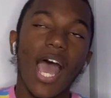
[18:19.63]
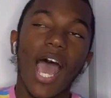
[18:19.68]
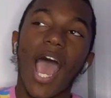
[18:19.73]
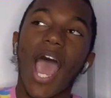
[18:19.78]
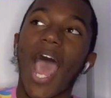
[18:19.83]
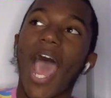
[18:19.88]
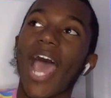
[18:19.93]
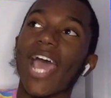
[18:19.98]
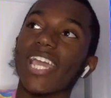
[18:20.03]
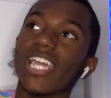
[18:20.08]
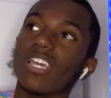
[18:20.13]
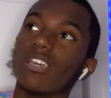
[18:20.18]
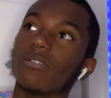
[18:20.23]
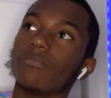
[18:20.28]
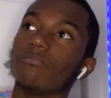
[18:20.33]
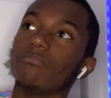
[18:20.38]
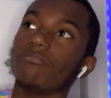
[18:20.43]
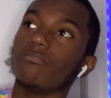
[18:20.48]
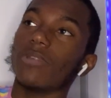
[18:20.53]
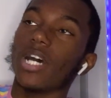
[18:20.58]

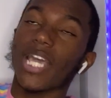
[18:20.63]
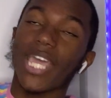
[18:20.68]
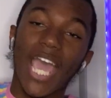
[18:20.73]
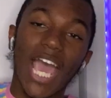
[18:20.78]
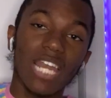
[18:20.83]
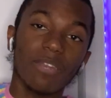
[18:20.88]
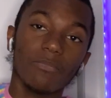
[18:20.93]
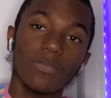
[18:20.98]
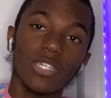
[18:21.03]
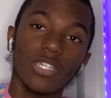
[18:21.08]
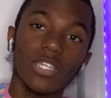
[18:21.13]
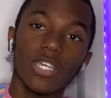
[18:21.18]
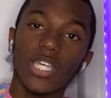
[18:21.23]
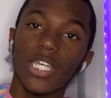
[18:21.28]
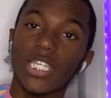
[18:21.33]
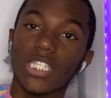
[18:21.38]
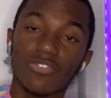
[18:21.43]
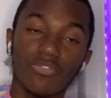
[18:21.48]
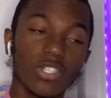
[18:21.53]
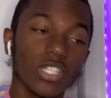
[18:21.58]
IM Academy
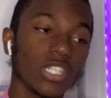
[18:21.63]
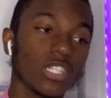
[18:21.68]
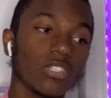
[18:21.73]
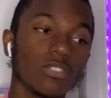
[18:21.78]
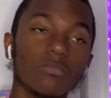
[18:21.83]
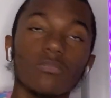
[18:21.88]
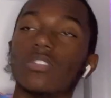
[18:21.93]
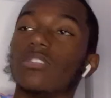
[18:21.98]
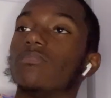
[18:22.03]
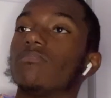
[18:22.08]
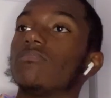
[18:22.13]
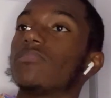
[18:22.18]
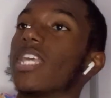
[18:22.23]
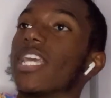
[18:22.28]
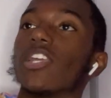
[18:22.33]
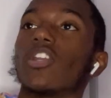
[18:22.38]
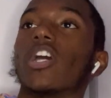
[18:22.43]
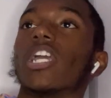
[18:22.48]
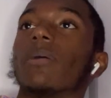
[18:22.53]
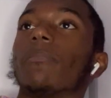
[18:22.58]
is really taking
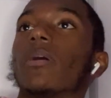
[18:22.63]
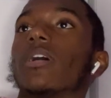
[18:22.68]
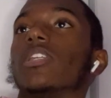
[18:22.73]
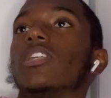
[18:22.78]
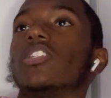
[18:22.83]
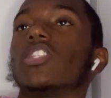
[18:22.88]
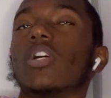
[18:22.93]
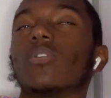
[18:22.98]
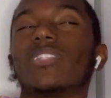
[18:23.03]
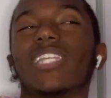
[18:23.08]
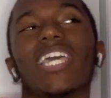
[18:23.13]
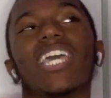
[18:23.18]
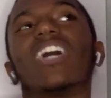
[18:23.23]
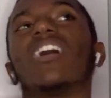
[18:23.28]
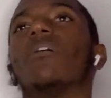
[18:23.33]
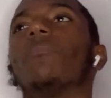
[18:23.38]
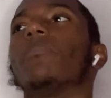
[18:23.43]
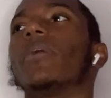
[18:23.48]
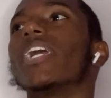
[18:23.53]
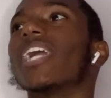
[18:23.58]
all your money. So
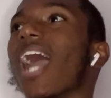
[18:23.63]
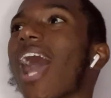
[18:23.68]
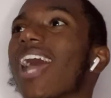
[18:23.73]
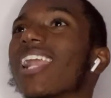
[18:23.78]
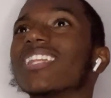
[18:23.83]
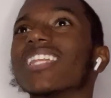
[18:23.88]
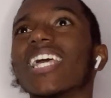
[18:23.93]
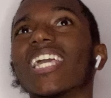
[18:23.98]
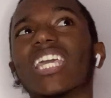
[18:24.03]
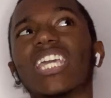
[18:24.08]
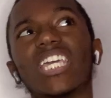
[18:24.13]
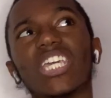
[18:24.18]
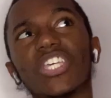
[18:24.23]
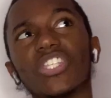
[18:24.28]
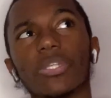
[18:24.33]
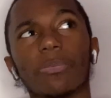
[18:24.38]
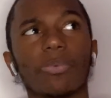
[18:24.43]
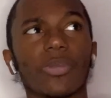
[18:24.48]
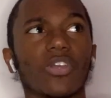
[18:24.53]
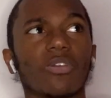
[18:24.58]
damn, it kind of like is a
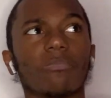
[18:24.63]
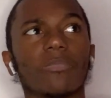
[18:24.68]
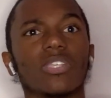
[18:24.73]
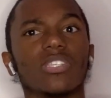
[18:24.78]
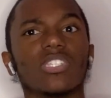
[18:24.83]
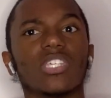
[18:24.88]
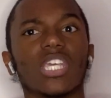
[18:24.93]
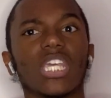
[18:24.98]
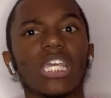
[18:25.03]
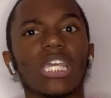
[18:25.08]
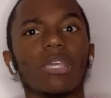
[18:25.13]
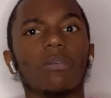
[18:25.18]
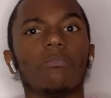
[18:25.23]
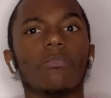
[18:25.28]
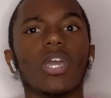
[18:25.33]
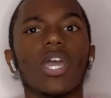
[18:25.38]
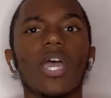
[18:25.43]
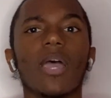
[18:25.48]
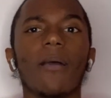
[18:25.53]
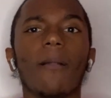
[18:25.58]
pyramid scheme,
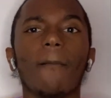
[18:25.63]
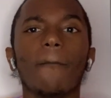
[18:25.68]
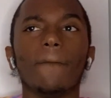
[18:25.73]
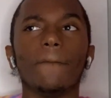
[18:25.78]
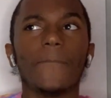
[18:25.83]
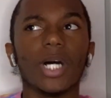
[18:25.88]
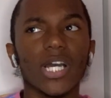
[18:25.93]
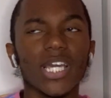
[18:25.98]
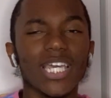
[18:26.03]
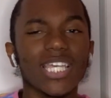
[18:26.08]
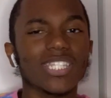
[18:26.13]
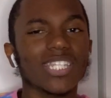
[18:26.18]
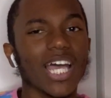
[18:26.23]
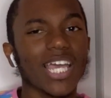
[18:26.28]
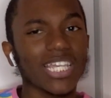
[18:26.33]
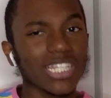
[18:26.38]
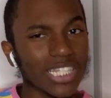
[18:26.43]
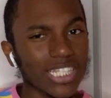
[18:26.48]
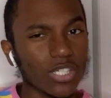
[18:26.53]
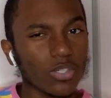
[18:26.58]
but it's not
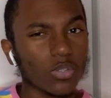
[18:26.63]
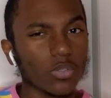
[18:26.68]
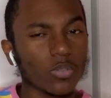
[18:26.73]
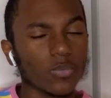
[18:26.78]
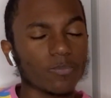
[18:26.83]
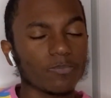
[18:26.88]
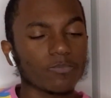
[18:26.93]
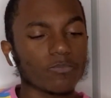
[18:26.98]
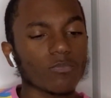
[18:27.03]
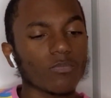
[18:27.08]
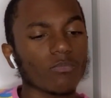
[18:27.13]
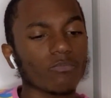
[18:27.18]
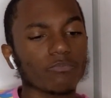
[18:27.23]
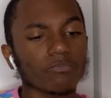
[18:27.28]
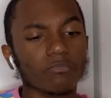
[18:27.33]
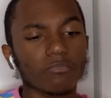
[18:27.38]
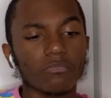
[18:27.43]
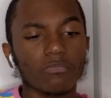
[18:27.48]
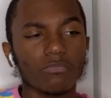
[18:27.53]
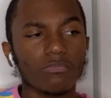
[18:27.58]
illegal.
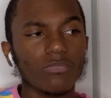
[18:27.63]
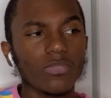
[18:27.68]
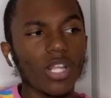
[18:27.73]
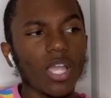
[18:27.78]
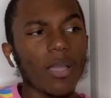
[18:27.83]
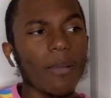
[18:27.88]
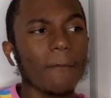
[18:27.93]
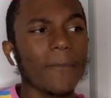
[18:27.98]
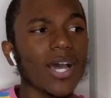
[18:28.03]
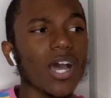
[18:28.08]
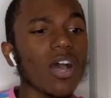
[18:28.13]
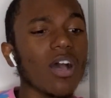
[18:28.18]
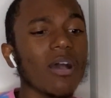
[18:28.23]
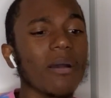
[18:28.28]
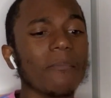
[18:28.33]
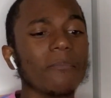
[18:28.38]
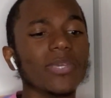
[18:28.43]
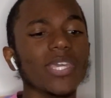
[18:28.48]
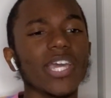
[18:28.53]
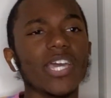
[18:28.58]

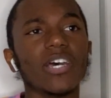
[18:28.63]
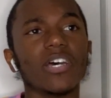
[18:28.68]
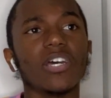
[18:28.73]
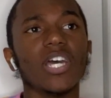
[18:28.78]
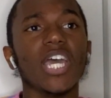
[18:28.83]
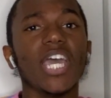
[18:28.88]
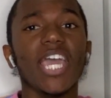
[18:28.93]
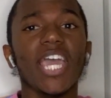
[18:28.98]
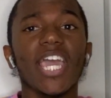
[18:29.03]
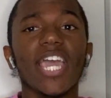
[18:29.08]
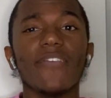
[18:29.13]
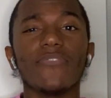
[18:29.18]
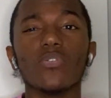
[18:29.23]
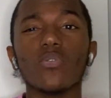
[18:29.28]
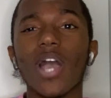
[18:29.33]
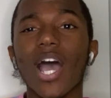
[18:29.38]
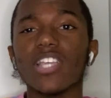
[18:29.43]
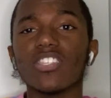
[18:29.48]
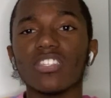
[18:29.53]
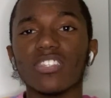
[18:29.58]
But yeah, if you
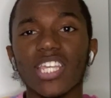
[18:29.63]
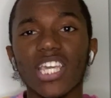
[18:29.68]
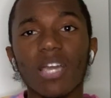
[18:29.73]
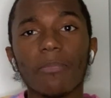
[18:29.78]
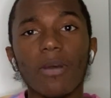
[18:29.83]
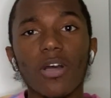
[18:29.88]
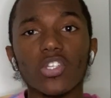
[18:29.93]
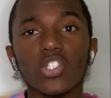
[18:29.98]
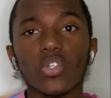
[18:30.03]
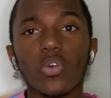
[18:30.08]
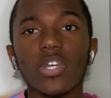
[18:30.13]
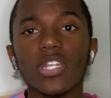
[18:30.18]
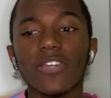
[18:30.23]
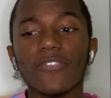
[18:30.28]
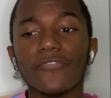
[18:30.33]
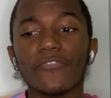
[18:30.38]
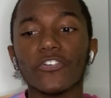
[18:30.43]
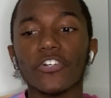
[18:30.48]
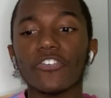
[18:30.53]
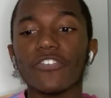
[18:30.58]
guys are thinking about joining
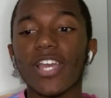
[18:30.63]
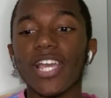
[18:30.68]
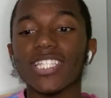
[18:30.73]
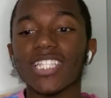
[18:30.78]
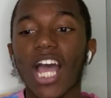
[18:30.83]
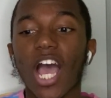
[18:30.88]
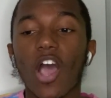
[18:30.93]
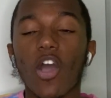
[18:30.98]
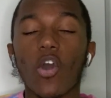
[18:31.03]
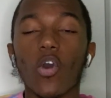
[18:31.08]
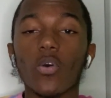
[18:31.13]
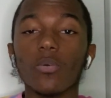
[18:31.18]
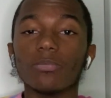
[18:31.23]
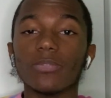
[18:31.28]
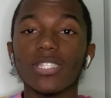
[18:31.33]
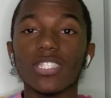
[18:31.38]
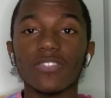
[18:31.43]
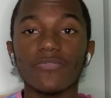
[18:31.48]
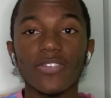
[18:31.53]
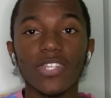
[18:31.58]
Forex, I hope
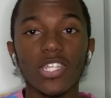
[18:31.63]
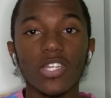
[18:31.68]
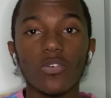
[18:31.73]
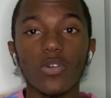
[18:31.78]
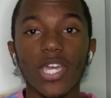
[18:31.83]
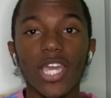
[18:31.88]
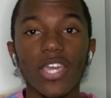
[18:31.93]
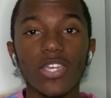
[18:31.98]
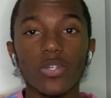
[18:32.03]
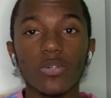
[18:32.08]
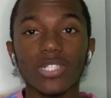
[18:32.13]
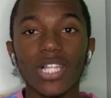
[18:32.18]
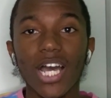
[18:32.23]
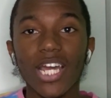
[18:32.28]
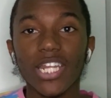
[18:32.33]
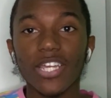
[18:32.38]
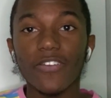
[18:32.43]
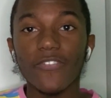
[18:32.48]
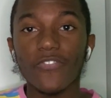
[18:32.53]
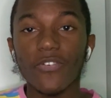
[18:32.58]
this video gave you a lot
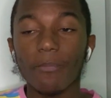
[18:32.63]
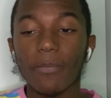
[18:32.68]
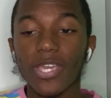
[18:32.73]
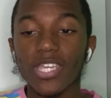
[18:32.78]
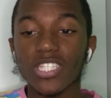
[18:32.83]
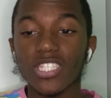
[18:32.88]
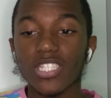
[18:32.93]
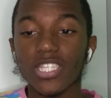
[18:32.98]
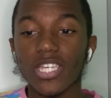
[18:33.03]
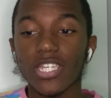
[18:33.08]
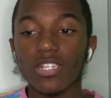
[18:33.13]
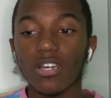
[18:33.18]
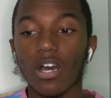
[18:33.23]
of information.